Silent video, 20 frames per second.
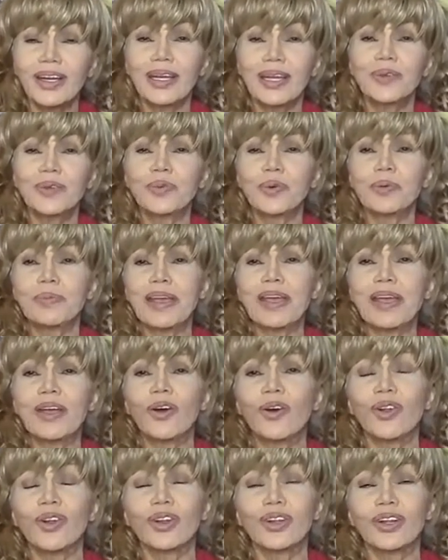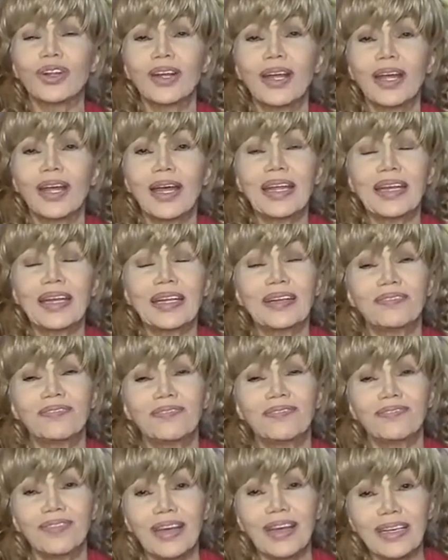it would be called an
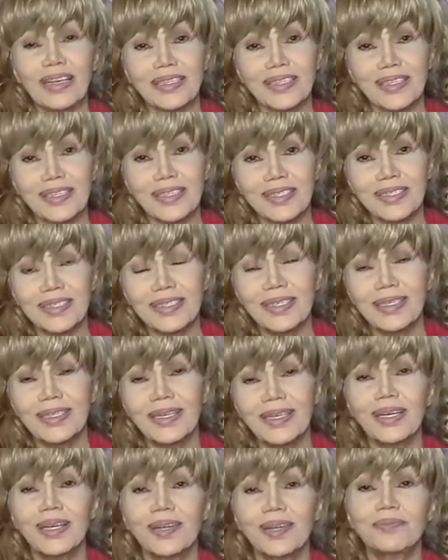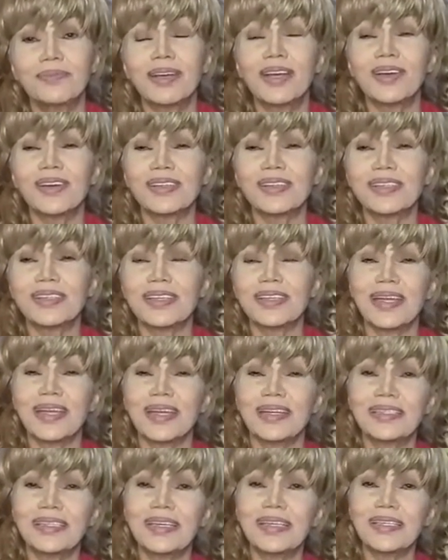advice. Yeah. Because his
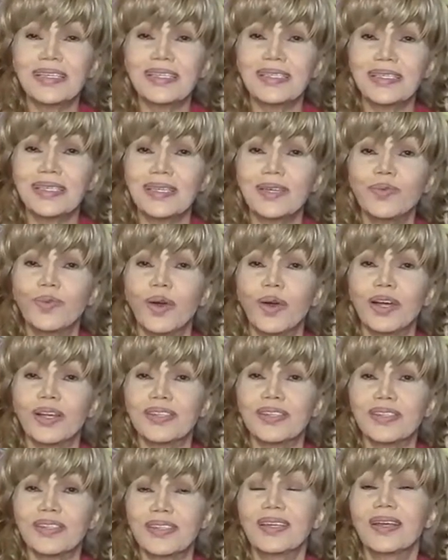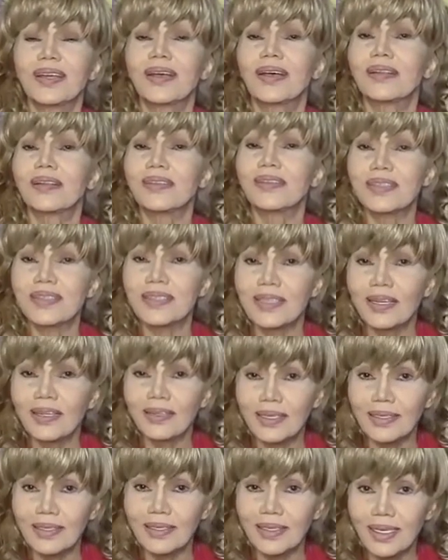identity was
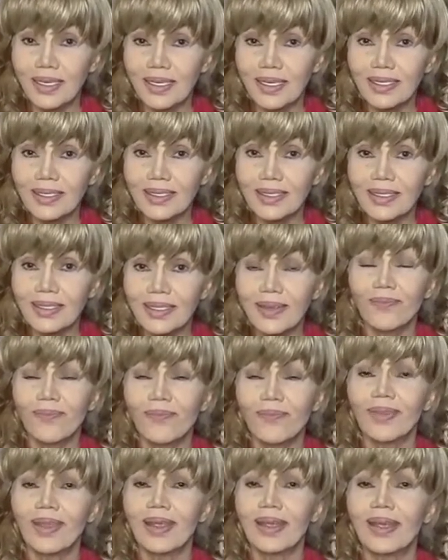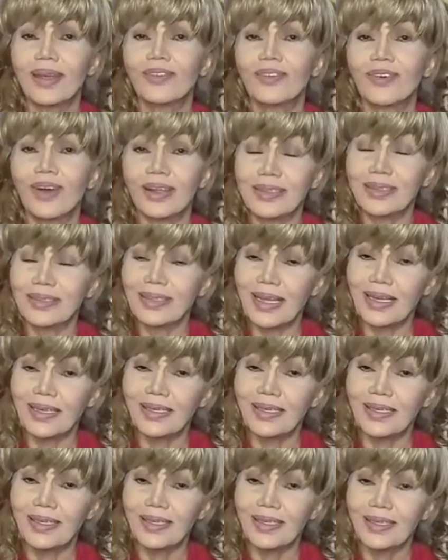consultant rather than
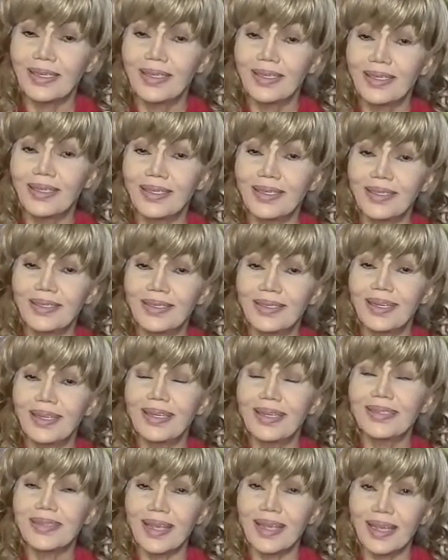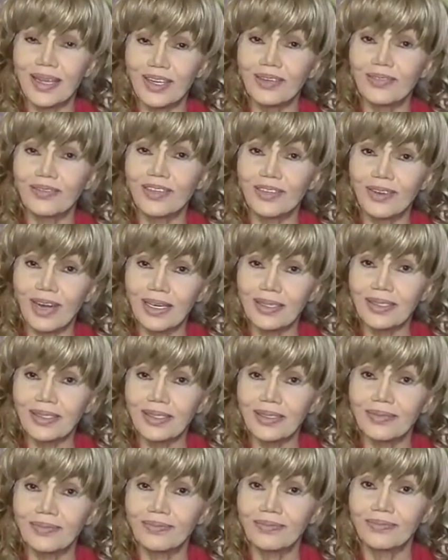executive director.
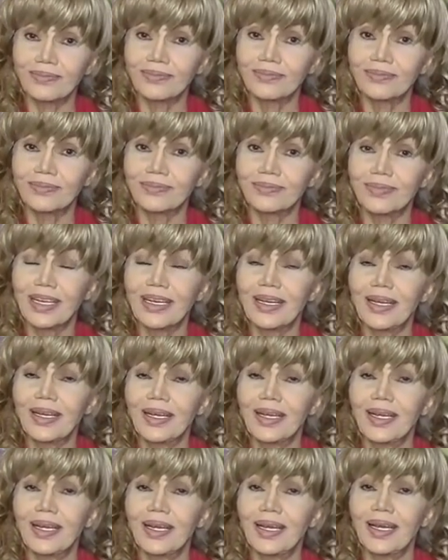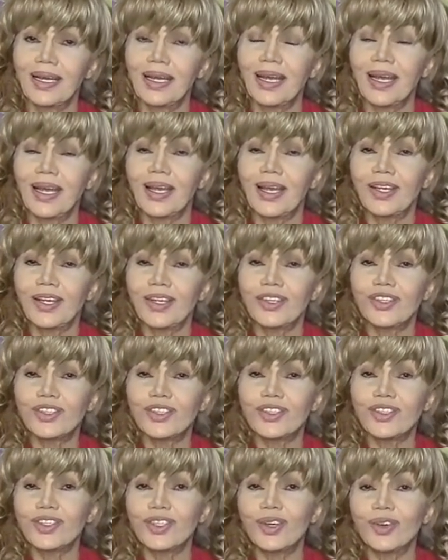Right.
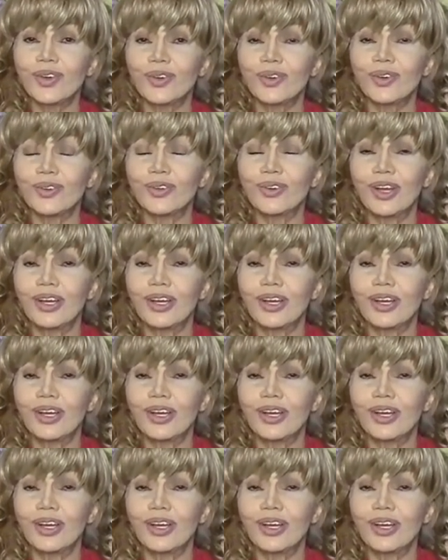So